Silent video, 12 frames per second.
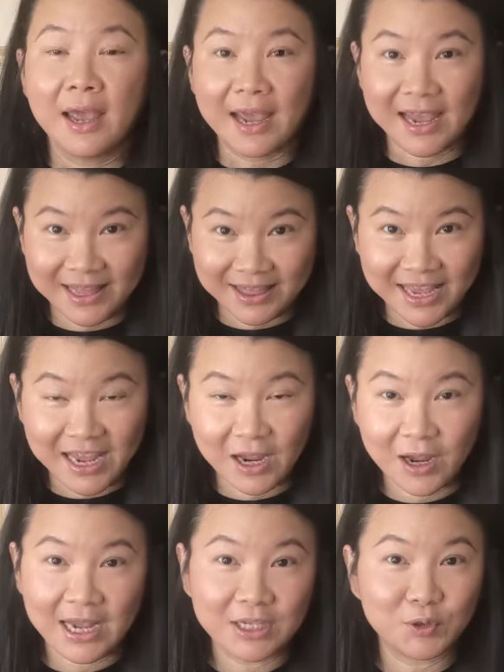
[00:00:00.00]
And then
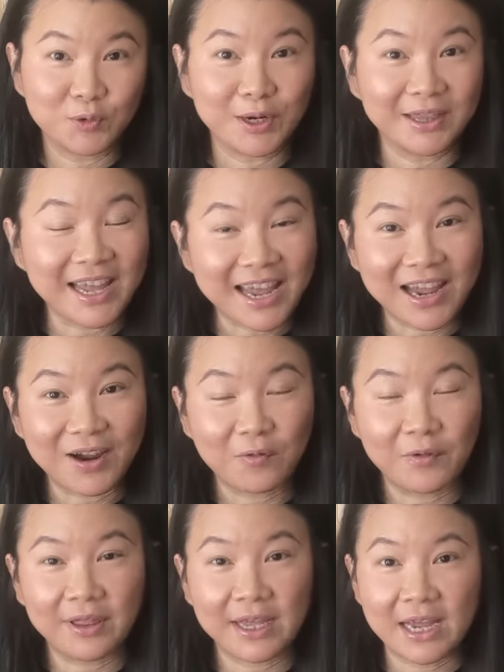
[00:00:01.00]
as you are there
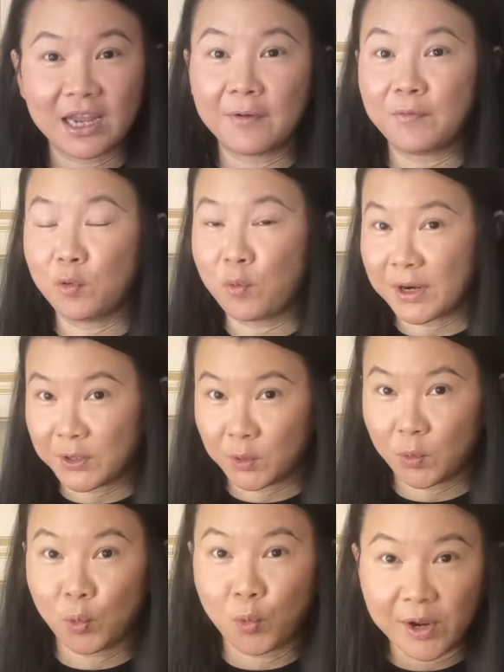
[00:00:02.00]
over there, if you want to
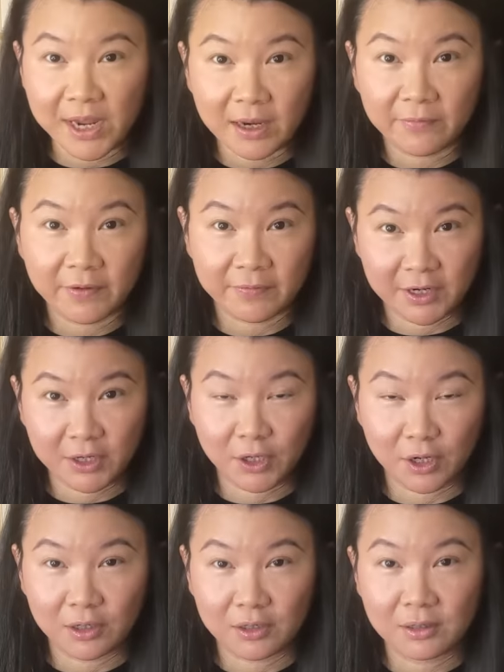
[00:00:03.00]
win
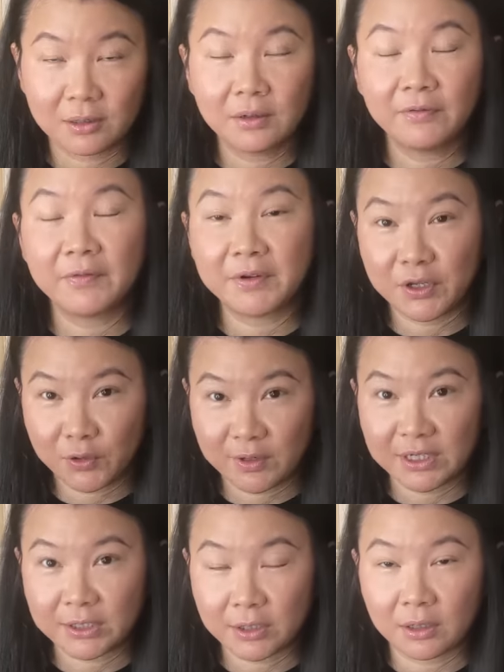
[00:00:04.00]
$50, 50
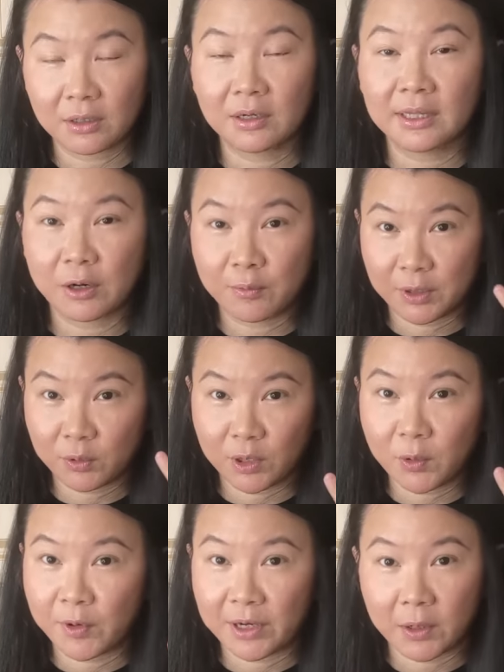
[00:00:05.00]
US dollar, that will be three
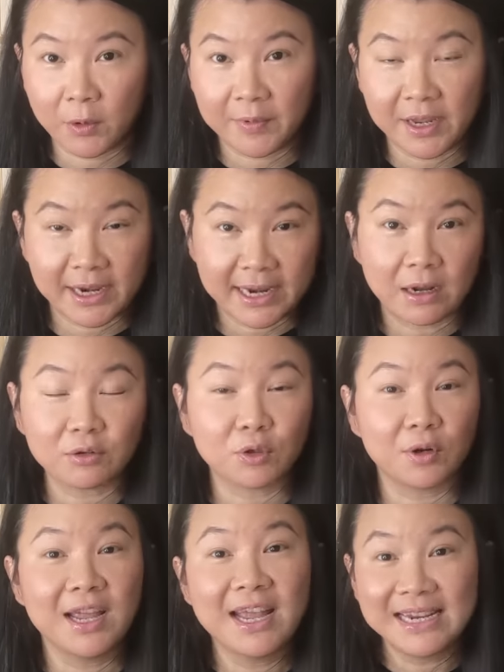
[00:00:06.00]
winners will be announced
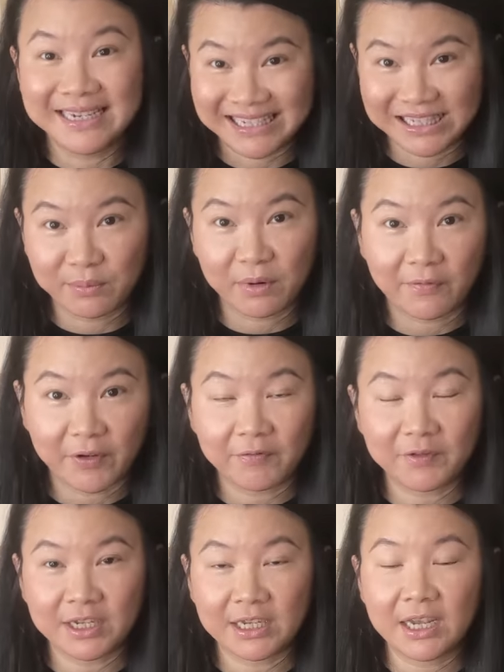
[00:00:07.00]
on December
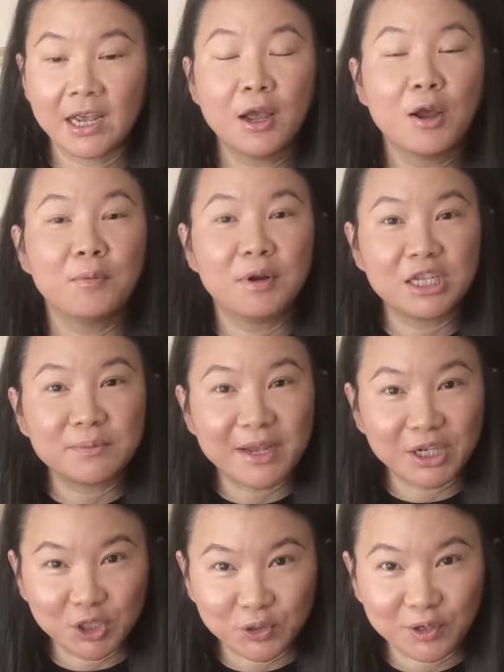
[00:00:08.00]
15. Please make
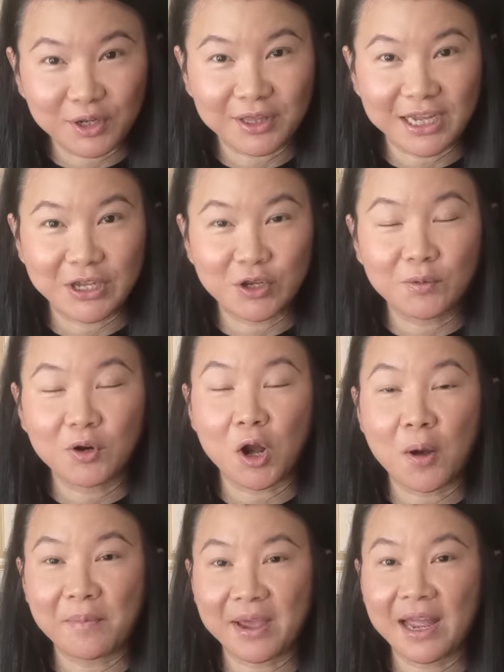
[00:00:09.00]
sure that you
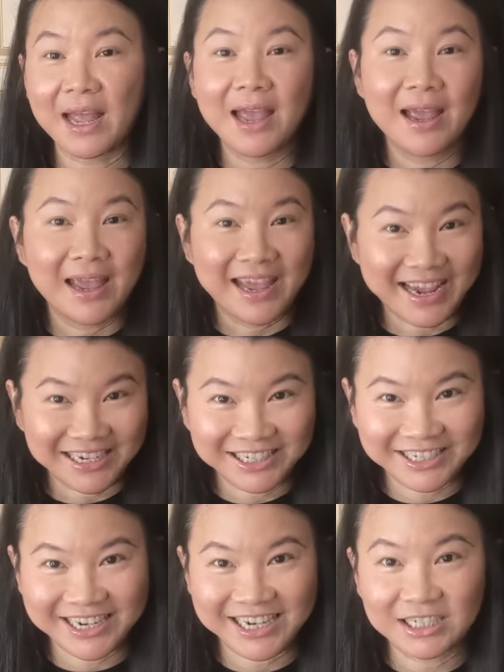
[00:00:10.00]
comment
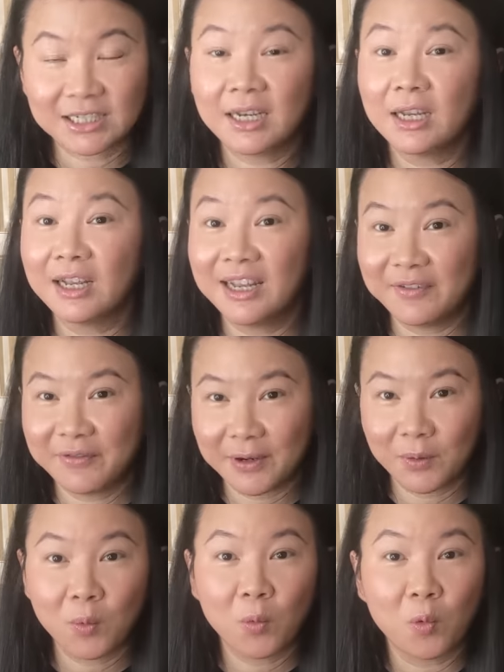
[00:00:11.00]
hashtag
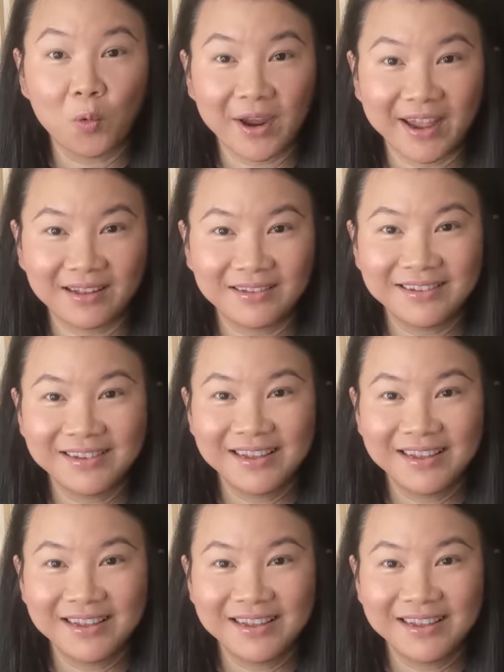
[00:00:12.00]
living well.